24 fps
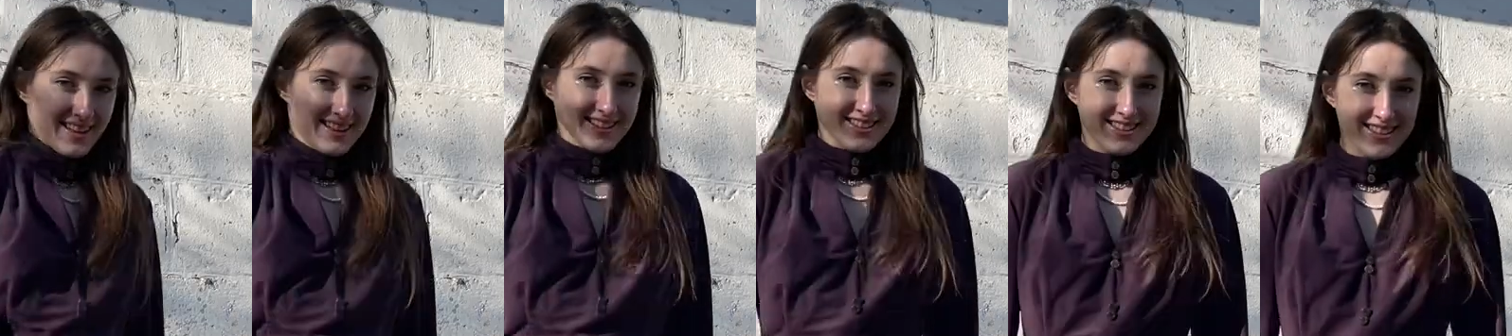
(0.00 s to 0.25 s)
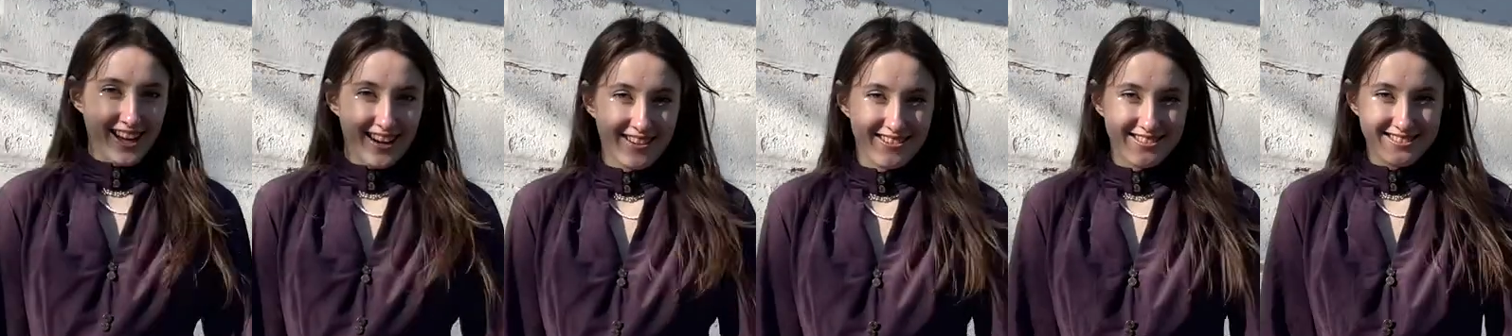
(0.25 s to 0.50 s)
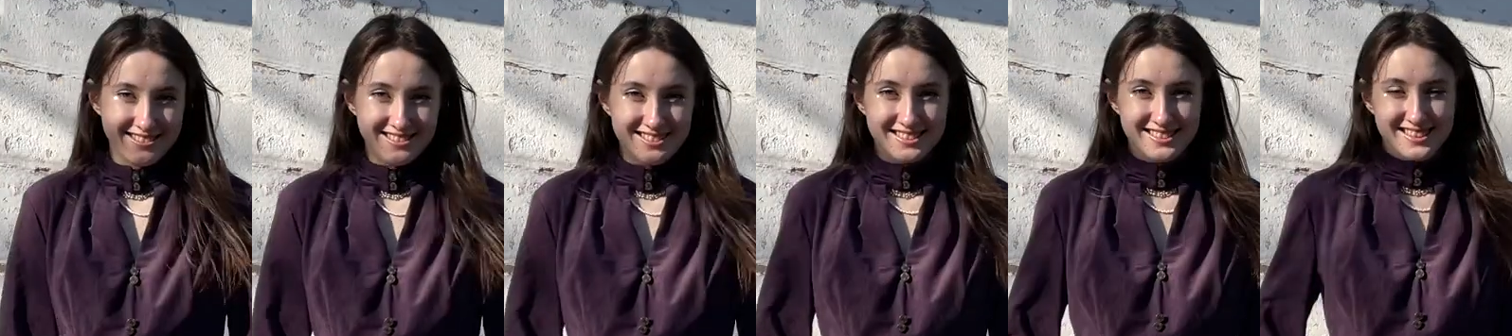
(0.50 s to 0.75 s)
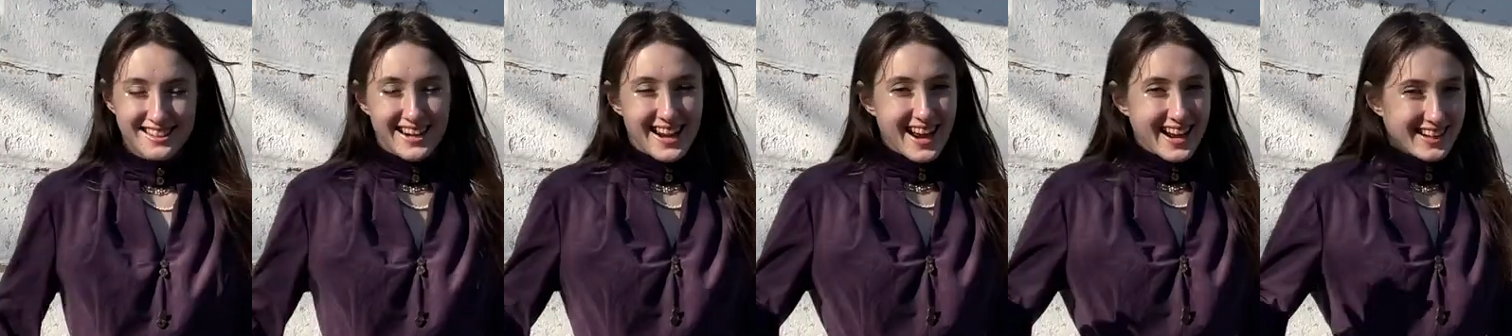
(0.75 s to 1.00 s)
So,
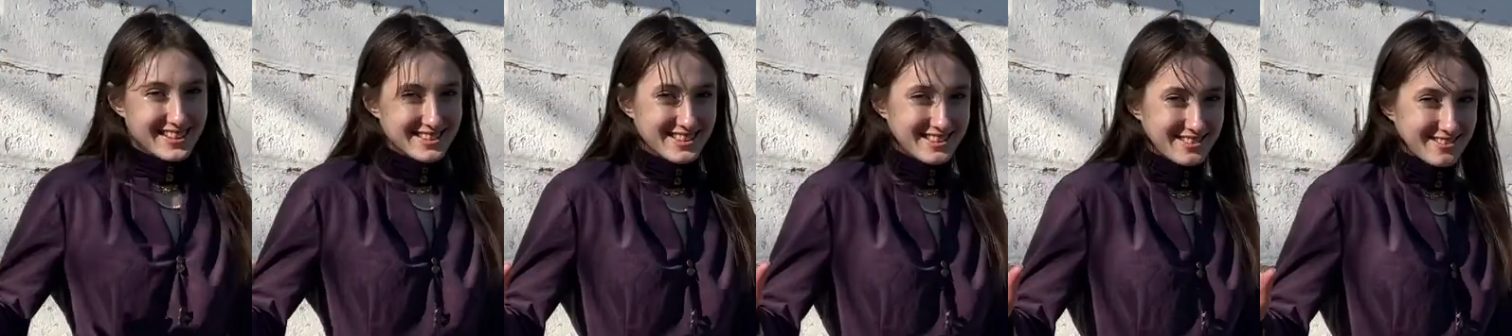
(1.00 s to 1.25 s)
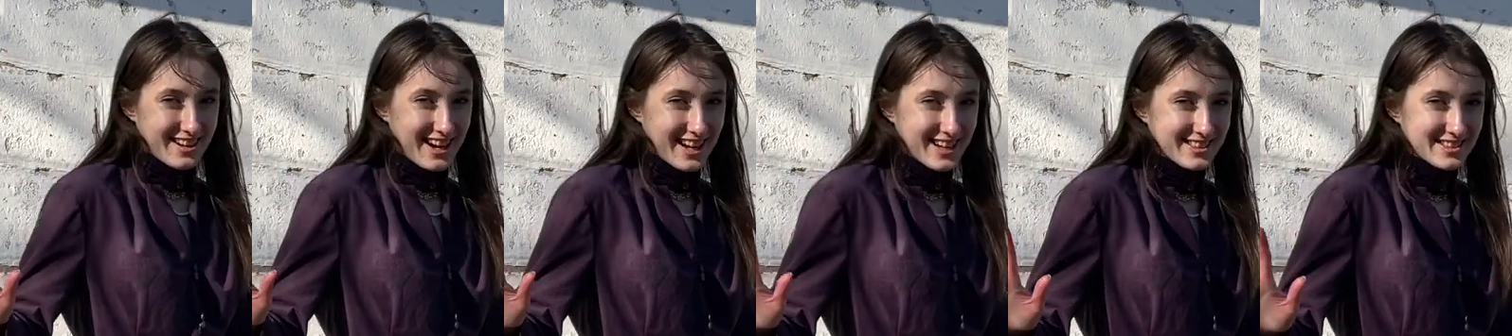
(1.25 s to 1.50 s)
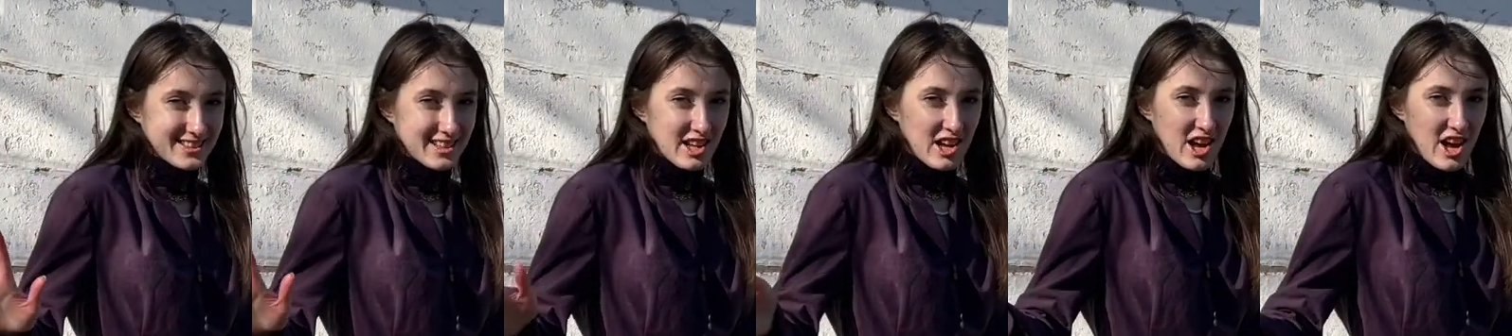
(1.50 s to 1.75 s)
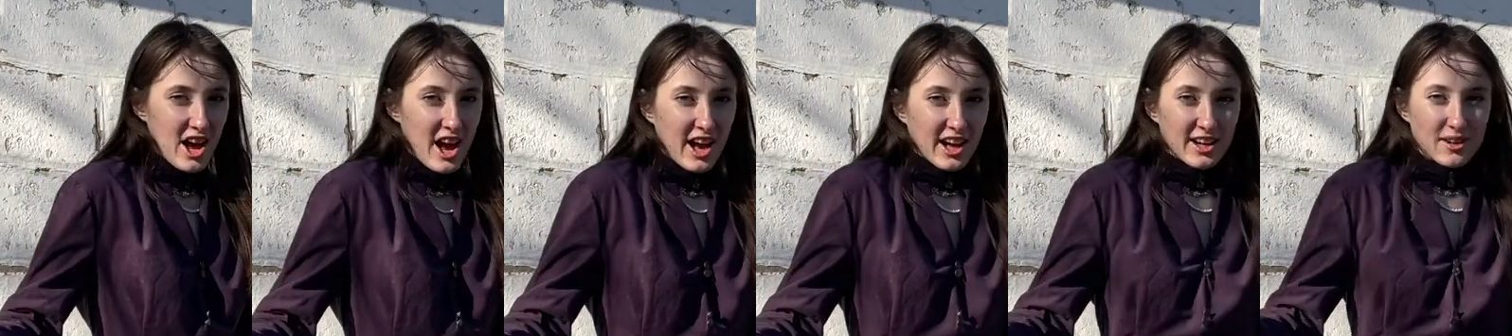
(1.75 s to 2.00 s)
next dress.
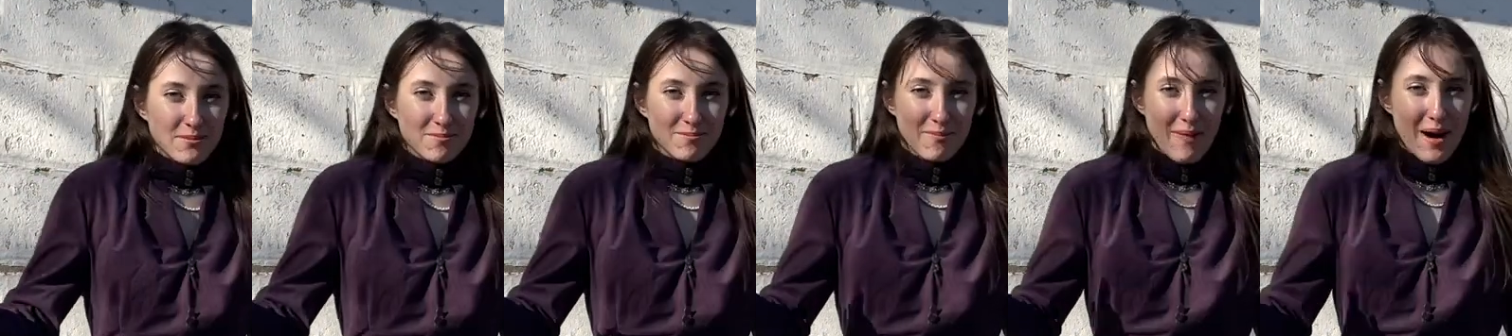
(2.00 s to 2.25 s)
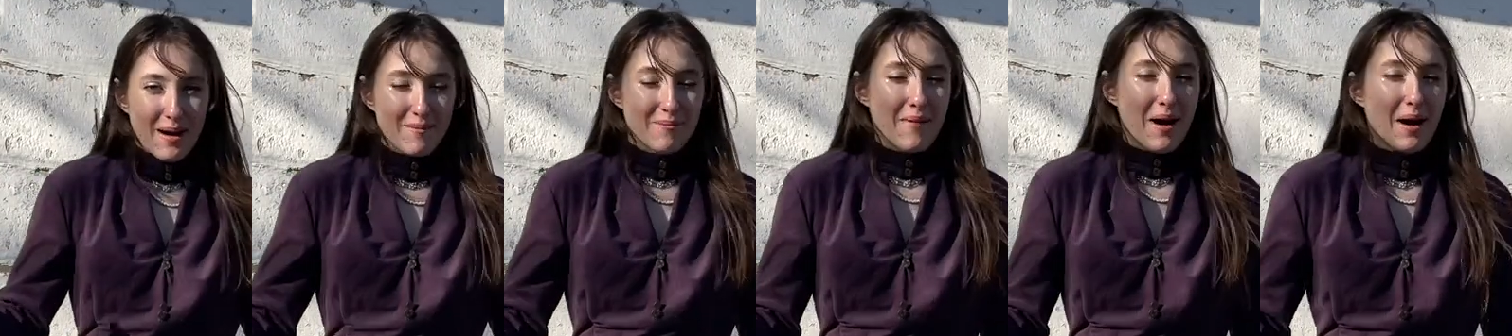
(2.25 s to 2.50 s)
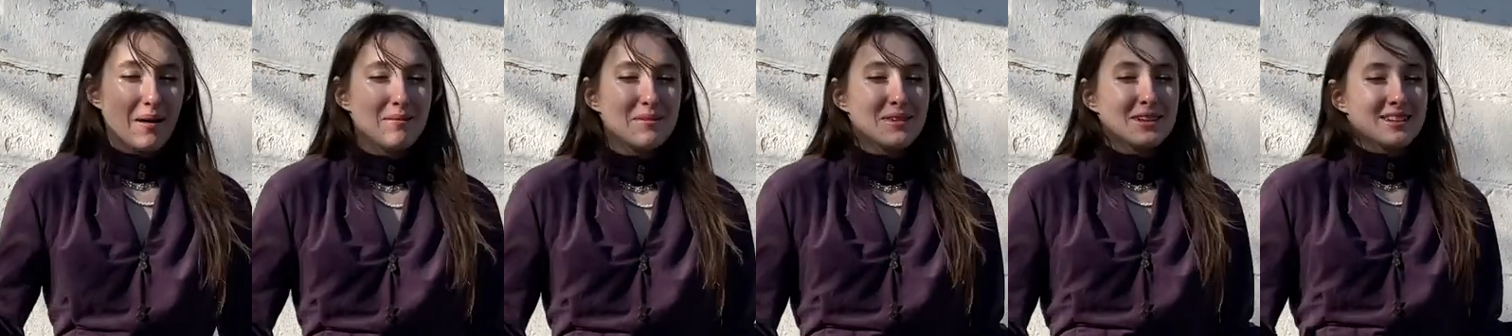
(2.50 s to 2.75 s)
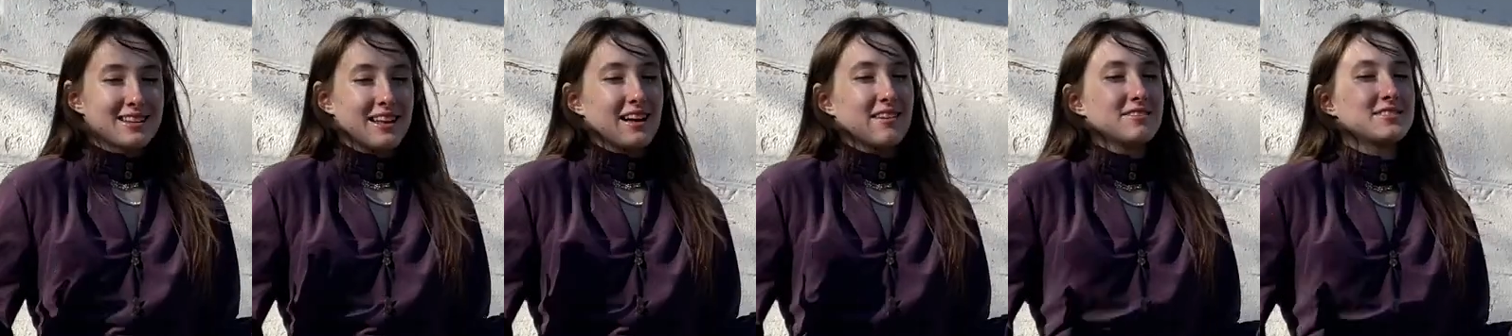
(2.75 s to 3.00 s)
My mom
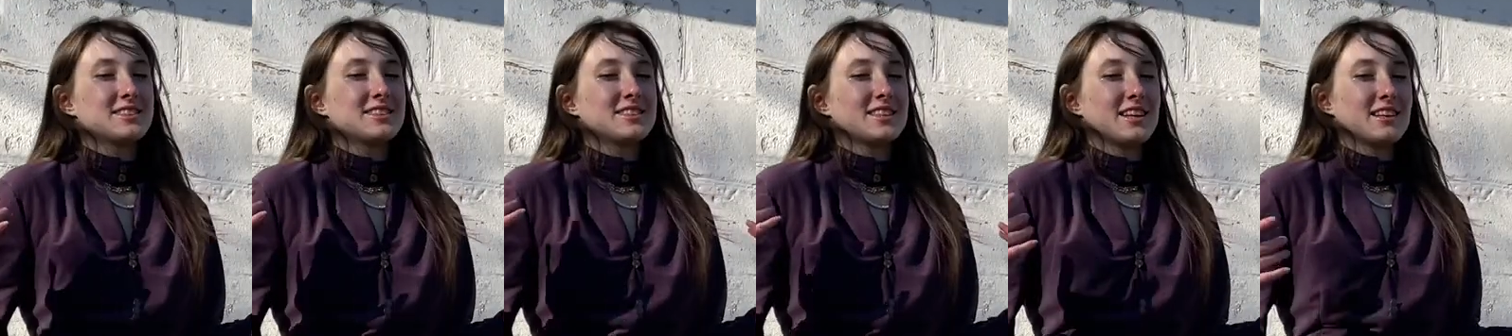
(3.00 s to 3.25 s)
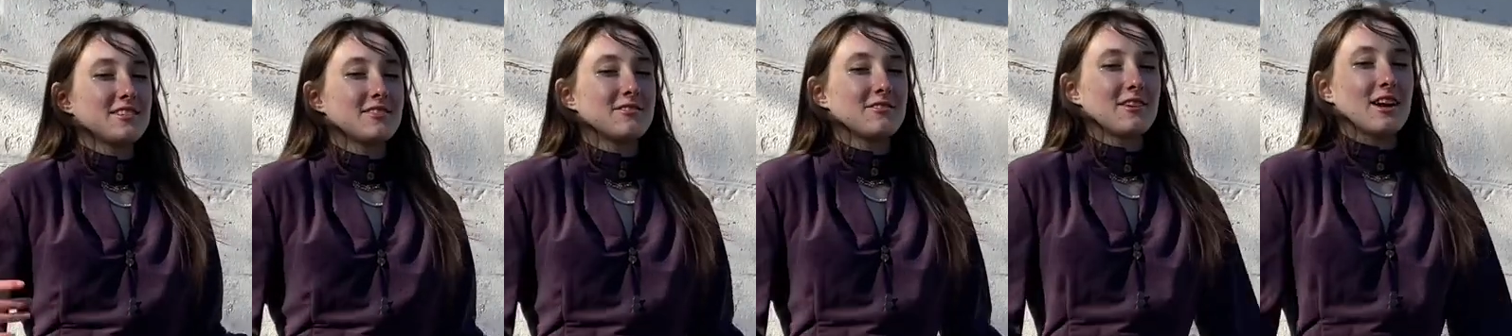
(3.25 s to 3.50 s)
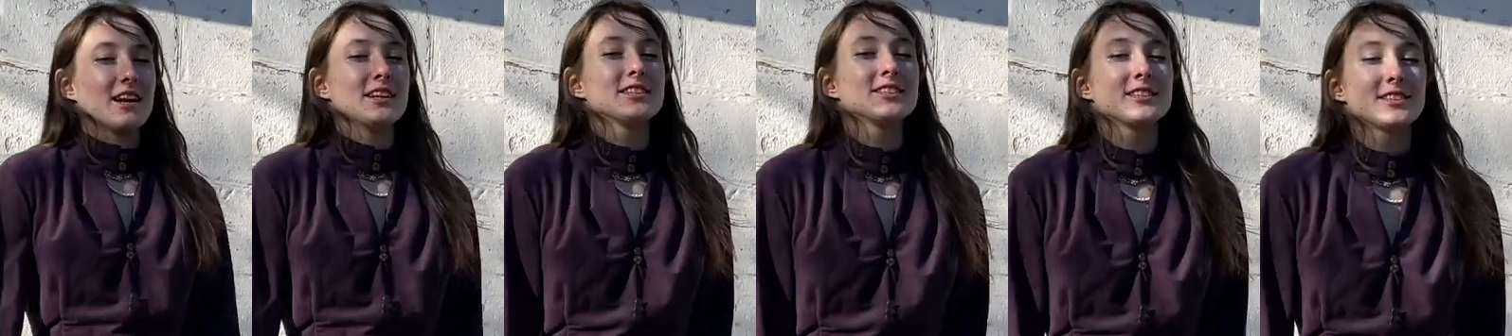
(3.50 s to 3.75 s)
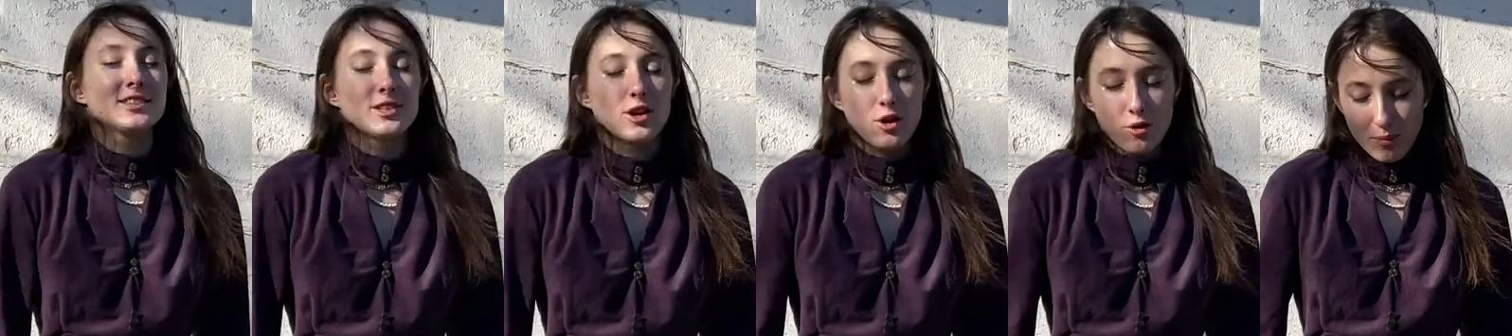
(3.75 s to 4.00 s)
loves the dress
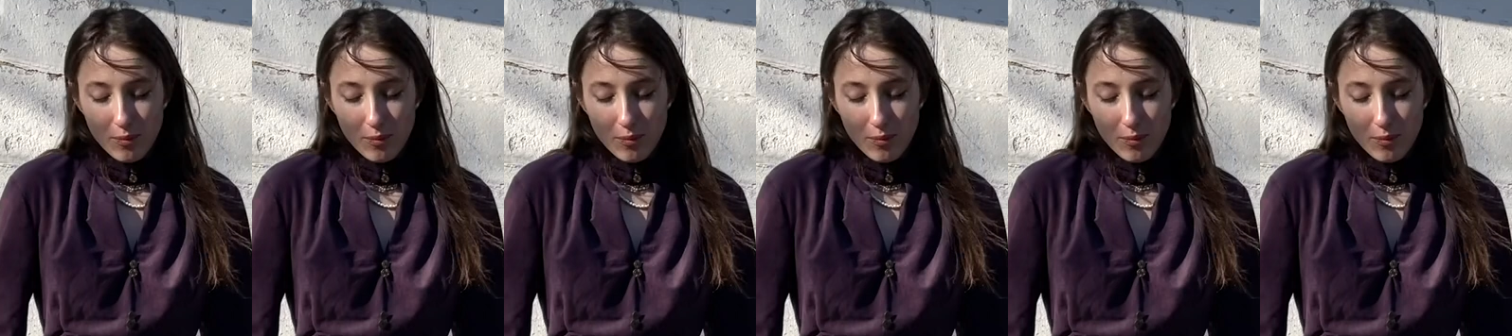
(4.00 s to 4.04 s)
so